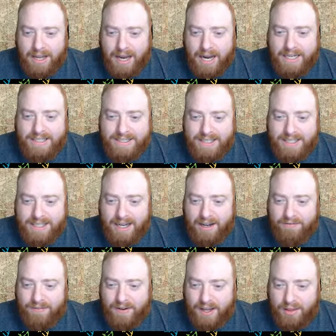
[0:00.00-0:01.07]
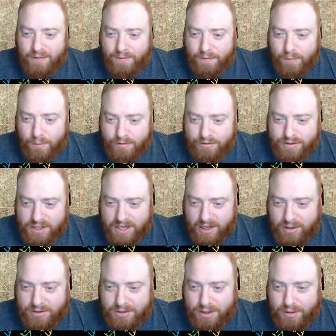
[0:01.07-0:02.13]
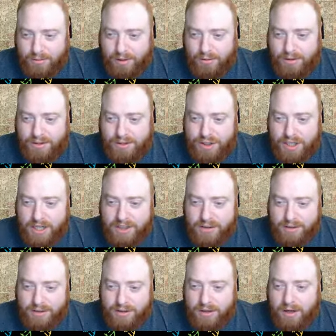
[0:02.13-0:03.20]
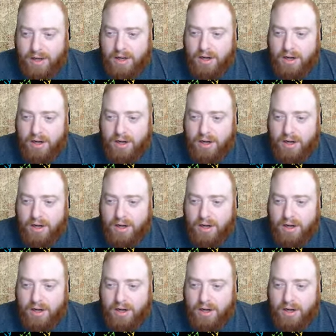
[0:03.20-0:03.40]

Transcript: I did not find the fourth child, don't know the gender,